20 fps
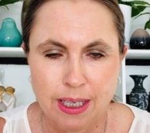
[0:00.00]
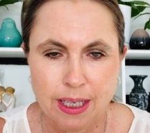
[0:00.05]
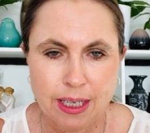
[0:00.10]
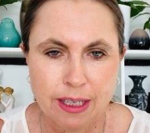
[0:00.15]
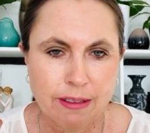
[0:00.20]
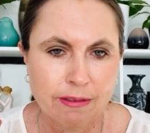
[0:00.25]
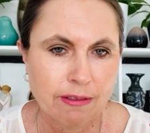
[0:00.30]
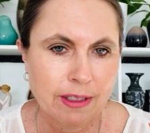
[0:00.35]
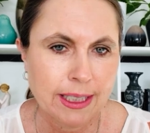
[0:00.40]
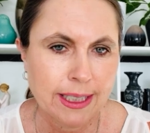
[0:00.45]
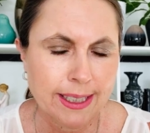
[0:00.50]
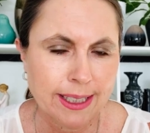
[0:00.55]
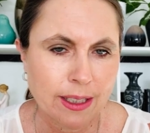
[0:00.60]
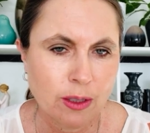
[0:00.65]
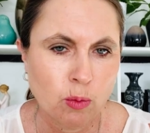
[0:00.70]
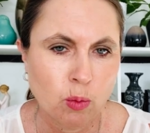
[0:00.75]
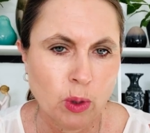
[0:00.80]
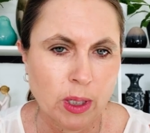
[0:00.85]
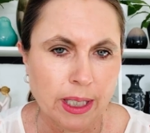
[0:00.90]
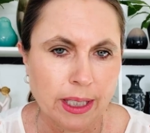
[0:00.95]
In
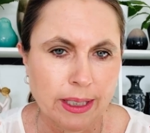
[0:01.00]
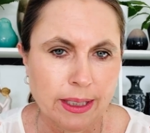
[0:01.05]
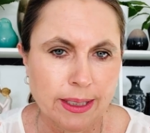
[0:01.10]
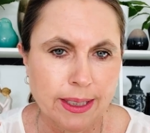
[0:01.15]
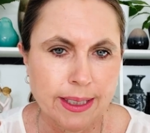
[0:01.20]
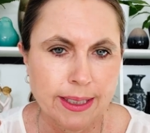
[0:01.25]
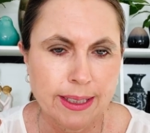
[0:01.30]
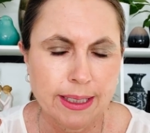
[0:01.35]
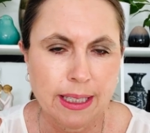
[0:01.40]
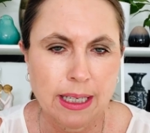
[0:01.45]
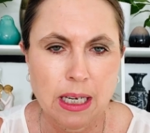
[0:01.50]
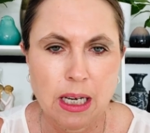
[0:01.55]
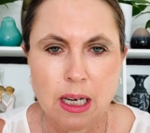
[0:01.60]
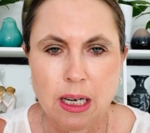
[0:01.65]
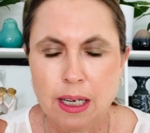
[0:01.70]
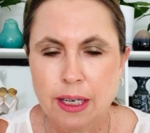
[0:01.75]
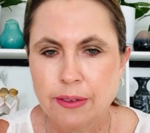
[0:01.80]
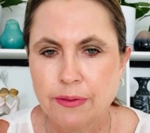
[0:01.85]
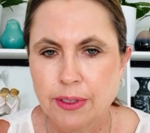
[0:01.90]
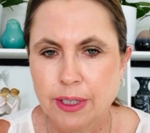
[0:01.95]
recent weeks,
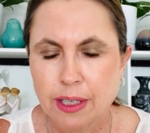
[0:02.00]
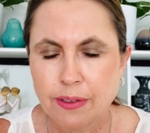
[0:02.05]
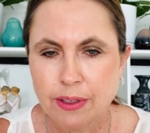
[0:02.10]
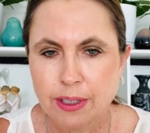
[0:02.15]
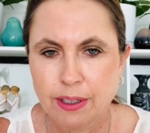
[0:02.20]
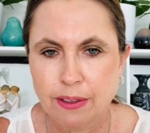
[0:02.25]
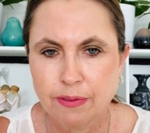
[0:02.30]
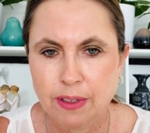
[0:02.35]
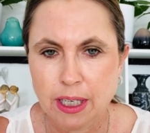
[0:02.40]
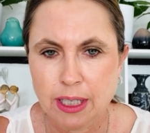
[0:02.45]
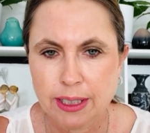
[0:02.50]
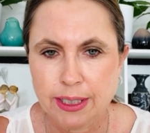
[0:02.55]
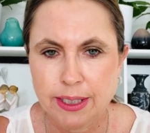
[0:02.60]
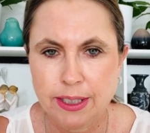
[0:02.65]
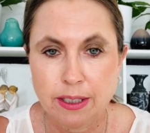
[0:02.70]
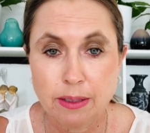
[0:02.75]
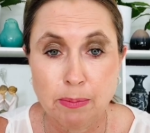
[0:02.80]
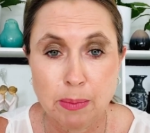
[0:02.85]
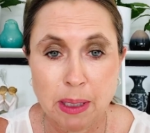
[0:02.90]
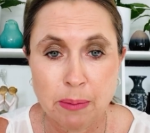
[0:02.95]
I've given advice
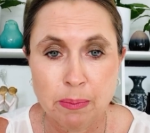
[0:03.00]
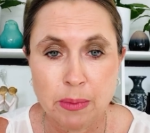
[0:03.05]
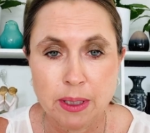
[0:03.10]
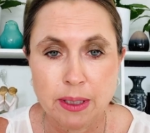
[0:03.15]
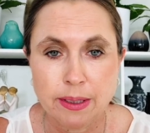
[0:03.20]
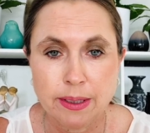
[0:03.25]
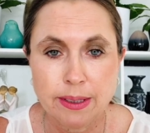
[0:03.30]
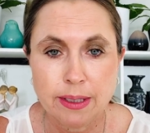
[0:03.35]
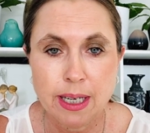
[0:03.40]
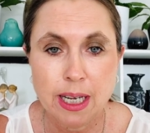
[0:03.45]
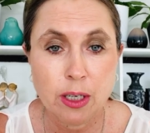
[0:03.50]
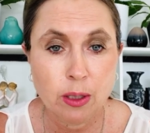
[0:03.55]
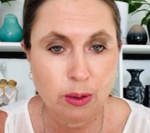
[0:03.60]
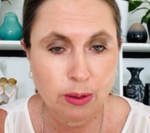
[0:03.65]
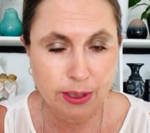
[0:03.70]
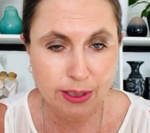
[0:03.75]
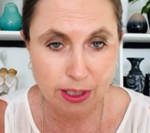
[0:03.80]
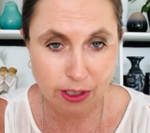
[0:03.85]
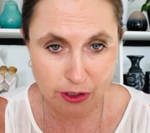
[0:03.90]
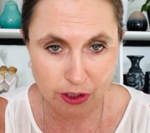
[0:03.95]
to members and
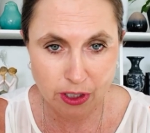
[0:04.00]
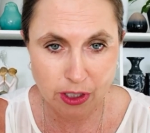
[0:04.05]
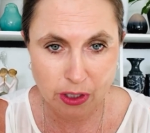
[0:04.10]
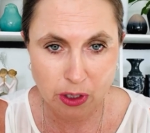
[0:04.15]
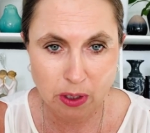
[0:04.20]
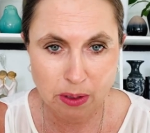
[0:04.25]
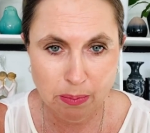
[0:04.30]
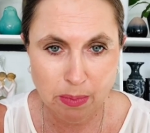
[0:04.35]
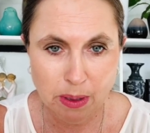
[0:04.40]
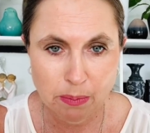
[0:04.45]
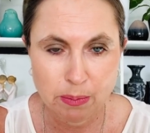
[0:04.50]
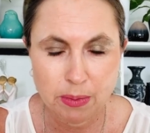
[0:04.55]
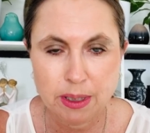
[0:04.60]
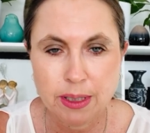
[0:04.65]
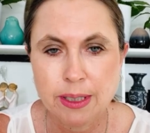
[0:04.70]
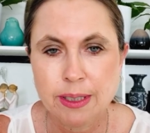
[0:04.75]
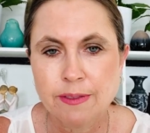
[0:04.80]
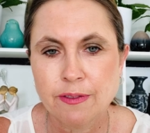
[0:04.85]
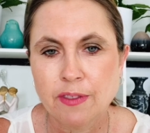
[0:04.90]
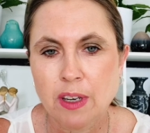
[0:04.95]
also to
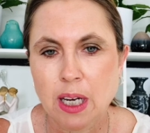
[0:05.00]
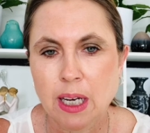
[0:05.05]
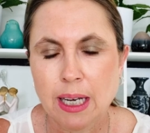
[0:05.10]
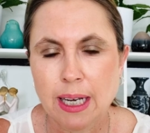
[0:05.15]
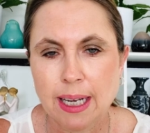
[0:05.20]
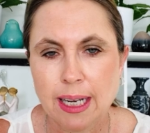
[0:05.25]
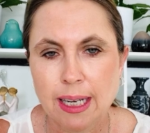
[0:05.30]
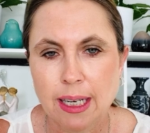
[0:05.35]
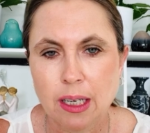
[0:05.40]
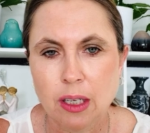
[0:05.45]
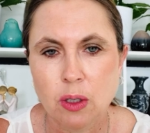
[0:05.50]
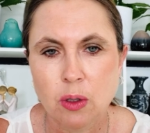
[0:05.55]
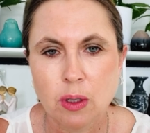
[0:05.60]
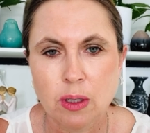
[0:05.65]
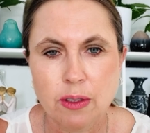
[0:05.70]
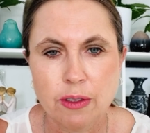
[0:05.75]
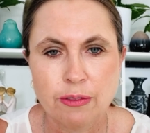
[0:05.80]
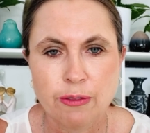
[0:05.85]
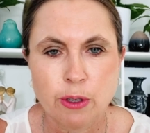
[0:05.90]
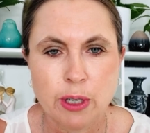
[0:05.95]
non-members via our
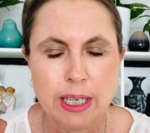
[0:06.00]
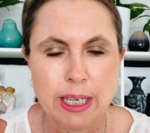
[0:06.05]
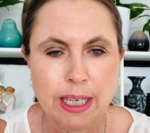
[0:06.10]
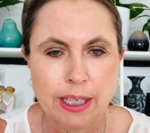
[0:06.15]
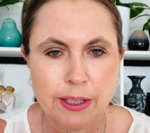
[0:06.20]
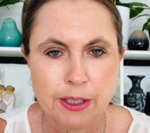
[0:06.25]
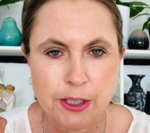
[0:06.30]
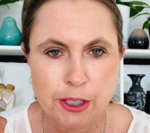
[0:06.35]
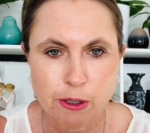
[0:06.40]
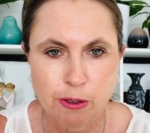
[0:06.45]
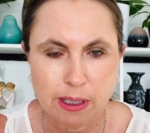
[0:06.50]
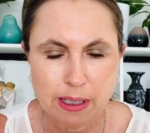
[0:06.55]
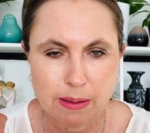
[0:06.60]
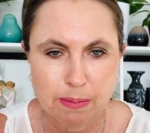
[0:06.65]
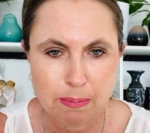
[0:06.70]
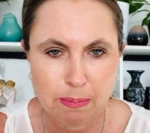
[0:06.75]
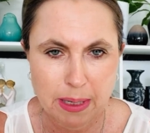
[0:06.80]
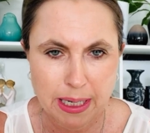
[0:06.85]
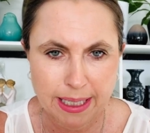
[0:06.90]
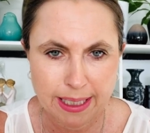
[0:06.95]
free industry
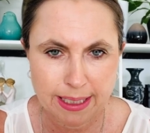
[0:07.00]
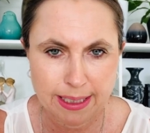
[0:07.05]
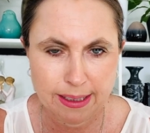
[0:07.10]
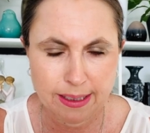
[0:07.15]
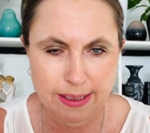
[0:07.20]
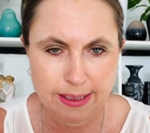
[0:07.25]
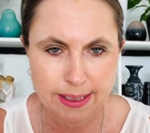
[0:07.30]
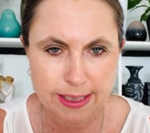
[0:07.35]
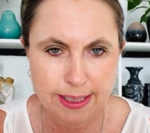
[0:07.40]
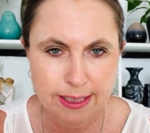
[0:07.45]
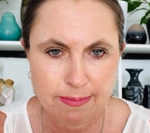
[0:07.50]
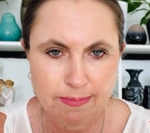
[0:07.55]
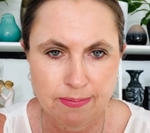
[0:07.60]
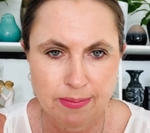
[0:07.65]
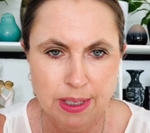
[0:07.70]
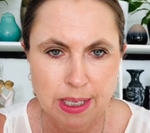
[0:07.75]
mailing list.